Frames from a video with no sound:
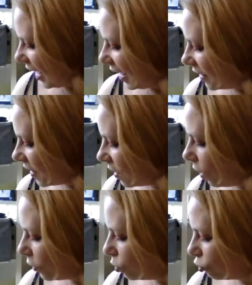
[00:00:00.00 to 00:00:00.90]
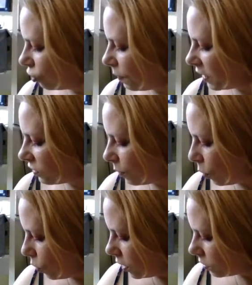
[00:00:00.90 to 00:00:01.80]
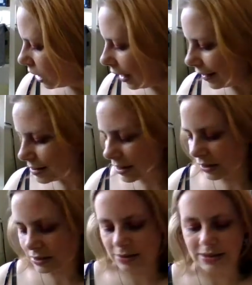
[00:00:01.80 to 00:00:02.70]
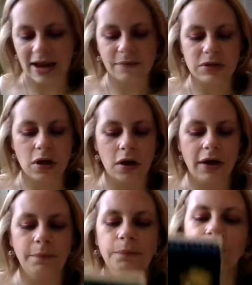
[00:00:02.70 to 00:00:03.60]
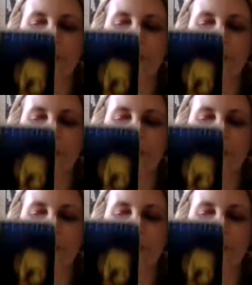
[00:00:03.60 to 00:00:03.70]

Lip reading: And then I also picked up a world classic at the same time.